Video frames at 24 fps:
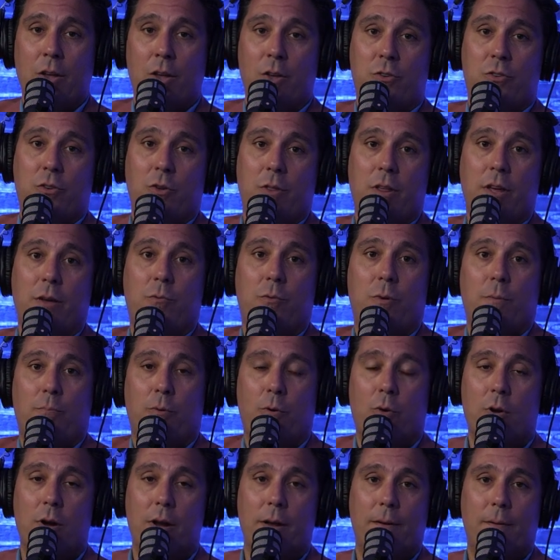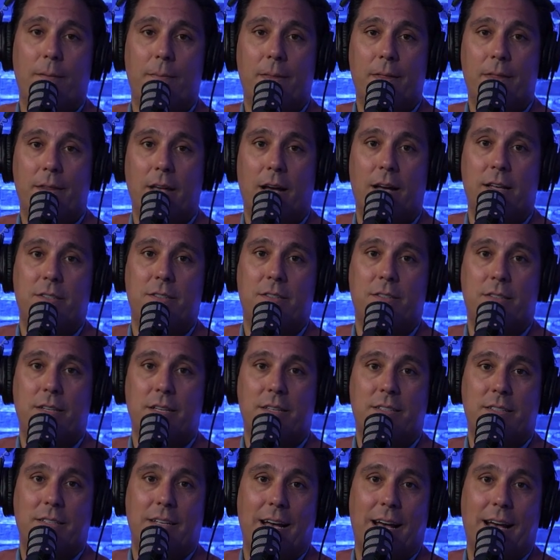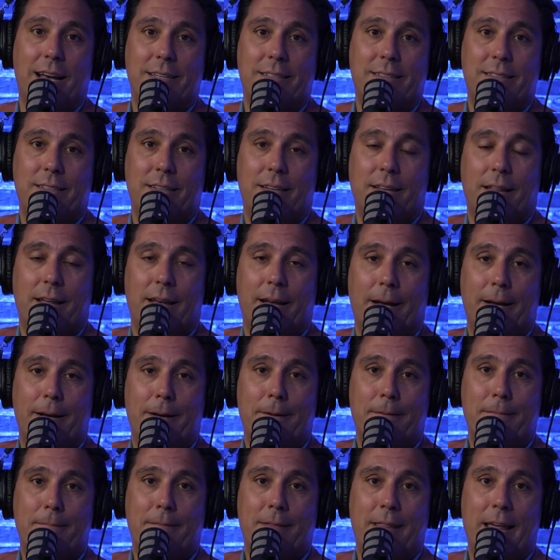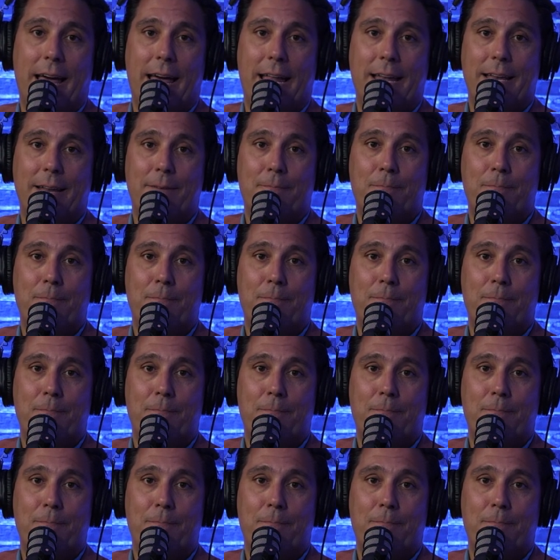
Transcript: So the report does discuss uh, that.